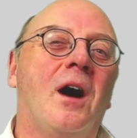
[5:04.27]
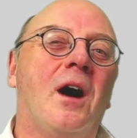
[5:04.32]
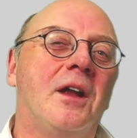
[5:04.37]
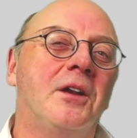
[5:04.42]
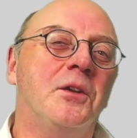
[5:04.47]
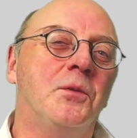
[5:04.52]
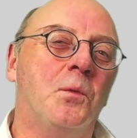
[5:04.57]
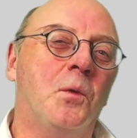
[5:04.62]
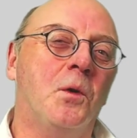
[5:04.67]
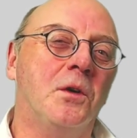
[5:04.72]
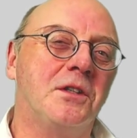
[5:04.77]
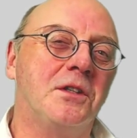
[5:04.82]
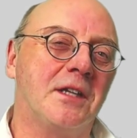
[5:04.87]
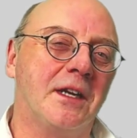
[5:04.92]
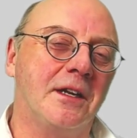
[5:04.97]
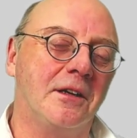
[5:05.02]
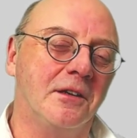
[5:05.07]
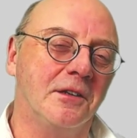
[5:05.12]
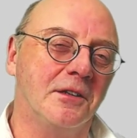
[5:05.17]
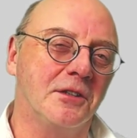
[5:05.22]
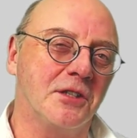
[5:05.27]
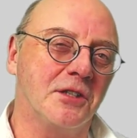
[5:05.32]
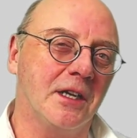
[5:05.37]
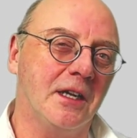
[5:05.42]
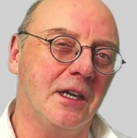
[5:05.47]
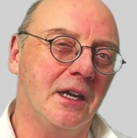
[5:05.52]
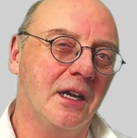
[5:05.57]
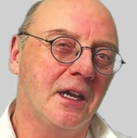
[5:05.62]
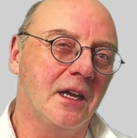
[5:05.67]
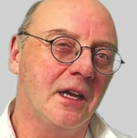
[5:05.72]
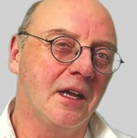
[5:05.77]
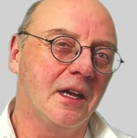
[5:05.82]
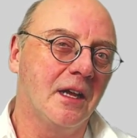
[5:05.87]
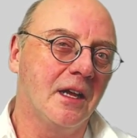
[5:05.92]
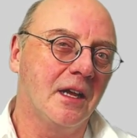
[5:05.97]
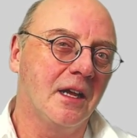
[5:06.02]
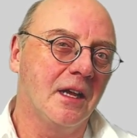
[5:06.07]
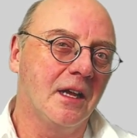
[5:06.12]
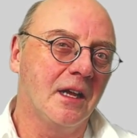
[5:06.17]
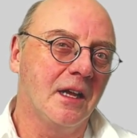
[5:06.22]
Underwater Technology.
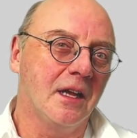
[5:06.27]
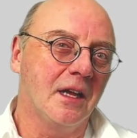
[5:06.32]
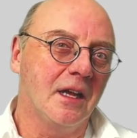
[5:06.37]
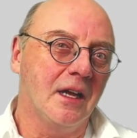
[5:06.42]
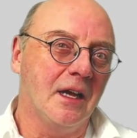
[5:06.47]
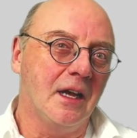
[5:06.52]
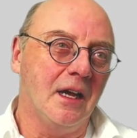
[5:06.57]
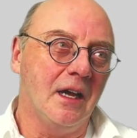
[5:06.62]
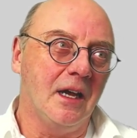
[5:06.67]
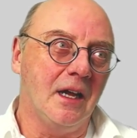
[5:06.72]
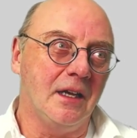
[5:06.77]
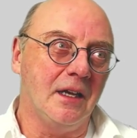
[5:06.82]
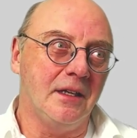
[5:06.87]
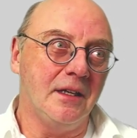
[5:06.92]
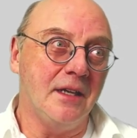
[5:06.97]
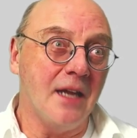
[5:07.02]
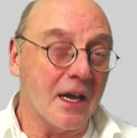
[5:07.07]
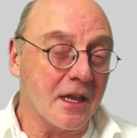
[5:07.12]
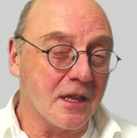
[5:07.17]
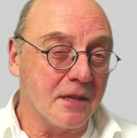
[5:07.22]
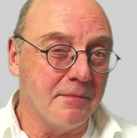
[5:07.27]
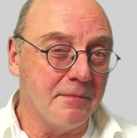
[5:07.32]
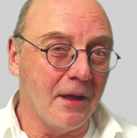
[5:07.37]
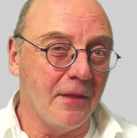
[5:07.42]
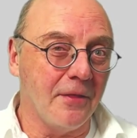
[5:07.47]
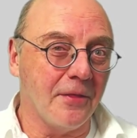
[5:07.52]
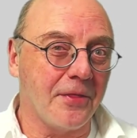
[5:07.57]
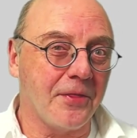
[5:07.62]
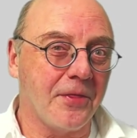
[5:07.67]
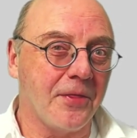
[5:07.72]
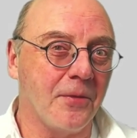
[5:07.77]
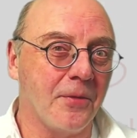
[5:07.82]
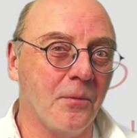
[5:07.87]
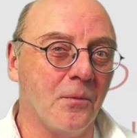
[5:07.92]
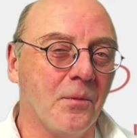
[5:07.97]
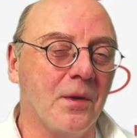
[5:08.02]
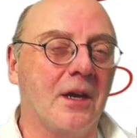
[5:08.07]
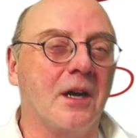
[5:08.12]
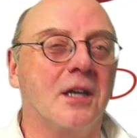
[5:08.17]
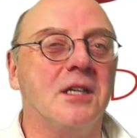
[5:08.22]
Next month,
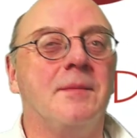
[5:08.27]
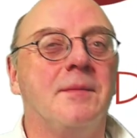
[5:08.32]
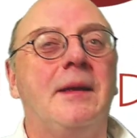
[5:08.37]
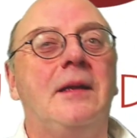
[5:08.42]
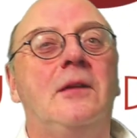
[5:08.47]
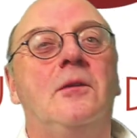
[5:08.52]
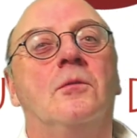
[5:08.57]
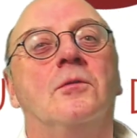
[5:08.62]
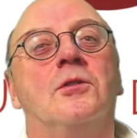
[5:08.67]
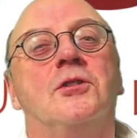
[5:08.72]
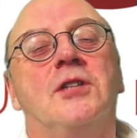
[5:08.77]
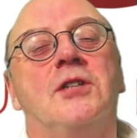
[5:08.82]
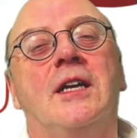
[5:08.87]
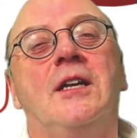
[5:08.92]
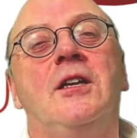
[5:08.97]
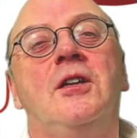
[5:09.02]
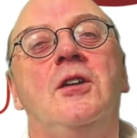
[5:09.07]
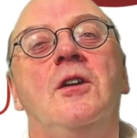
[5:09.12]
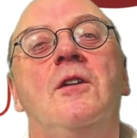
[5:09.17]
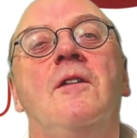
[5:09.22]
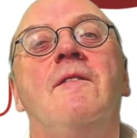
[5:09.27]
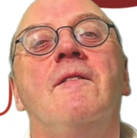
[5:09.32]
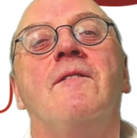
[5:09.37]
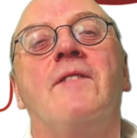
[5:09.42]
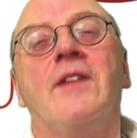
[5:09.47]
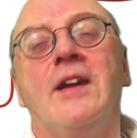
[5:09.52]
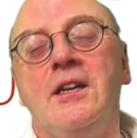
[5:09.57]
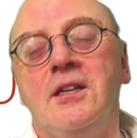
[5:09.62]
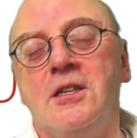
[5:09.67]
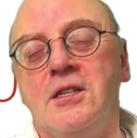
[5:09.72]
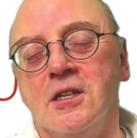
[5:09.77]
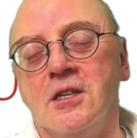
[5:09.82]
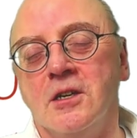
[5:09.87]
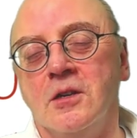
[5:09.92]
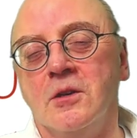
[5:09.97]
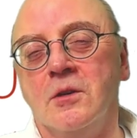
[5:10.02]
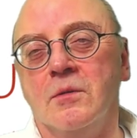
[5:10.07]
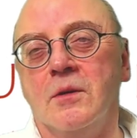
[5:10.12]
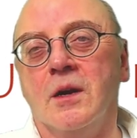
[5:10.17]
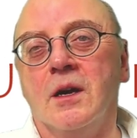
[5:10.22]
we're going to be launching
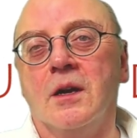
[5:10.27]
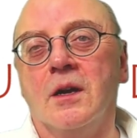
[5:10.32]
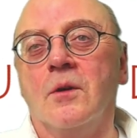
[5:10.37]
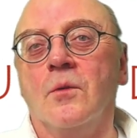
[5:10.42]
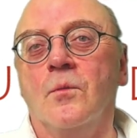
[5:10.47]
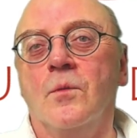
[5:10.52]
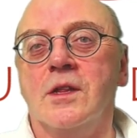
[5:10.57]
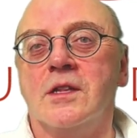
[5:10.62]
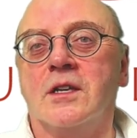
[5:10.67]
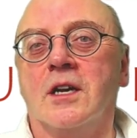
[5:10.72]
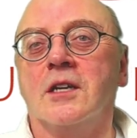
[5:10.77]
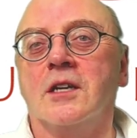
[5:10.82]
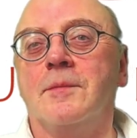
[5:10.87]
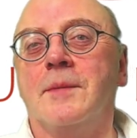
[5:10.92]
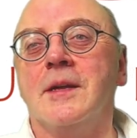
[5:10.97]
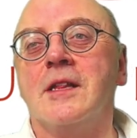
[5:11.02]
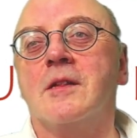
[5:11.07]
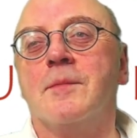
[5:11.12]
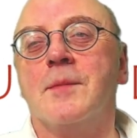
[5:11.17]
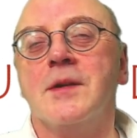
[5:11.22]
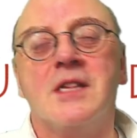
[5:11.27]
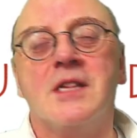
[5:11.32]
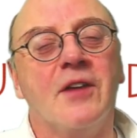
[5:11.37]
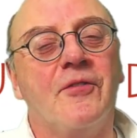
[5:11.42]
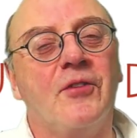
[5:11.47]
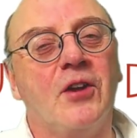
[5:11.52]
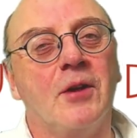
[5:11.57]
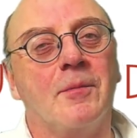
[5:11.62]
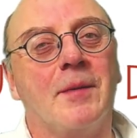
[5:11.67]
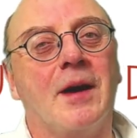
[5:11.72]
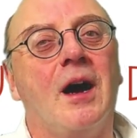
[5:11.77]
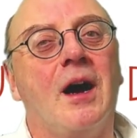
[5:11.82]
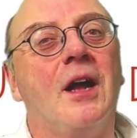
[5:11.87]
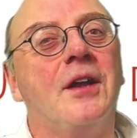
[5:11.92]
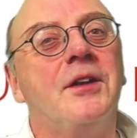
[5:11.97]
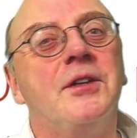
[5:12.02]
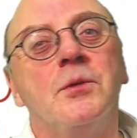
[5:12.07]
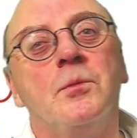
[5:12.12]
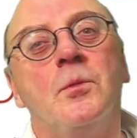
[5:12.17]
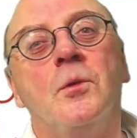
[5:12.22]
UV2, which is going to be specifically about
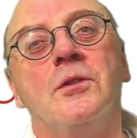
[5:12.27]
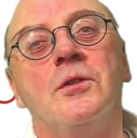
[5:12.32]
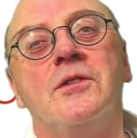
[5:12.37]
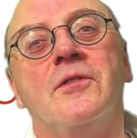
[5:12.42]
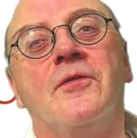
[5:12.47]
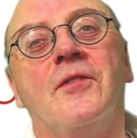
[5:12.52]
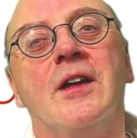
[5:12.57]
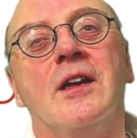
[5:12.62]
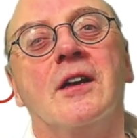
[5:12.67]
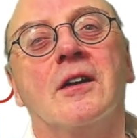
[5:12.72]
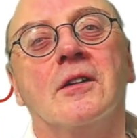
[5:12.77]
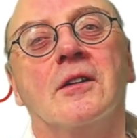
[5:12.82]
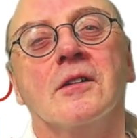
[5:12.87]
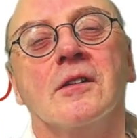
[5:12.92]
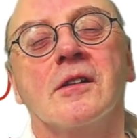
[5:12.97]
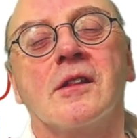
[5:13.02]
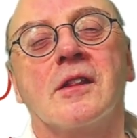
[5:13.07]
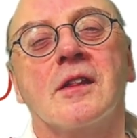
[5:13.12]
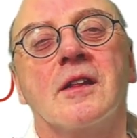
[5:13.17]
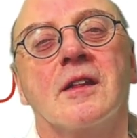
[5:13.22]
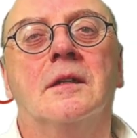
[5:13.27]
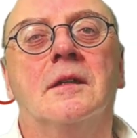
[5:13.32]
underwater vehicles.